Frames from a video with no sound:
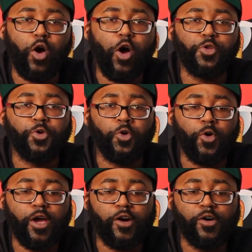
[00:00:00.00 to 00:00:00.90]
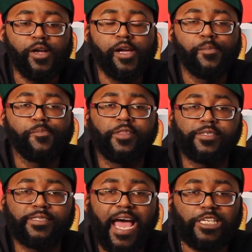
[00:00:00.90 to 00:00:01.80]
on your coil
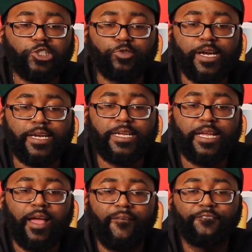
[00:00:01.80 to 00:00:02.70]
to saturate it,